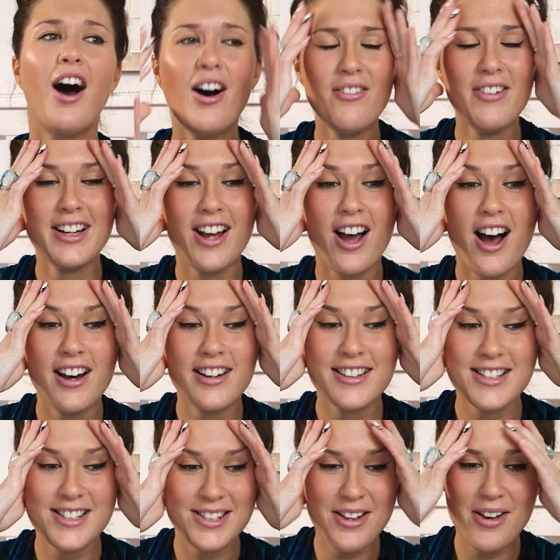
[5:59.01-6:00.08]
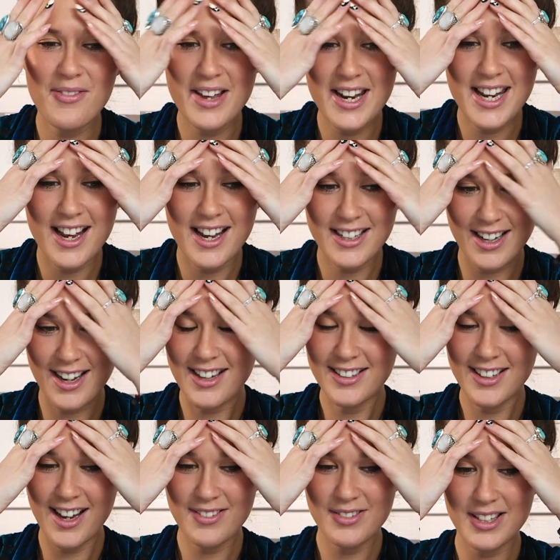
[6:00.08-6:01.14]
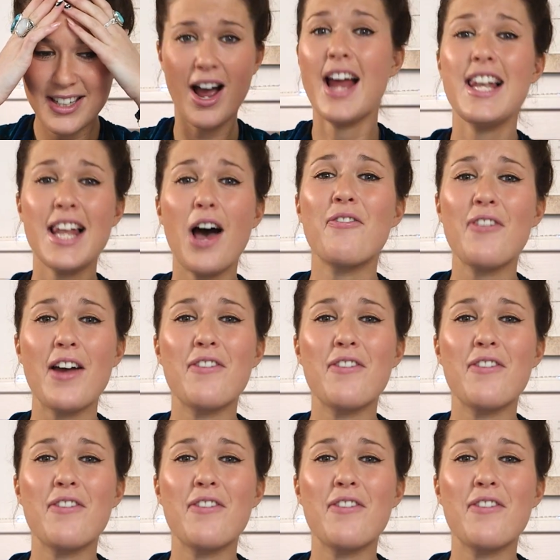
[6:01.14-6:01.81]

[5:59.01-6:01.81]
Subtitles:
Oh my god, there's so many I love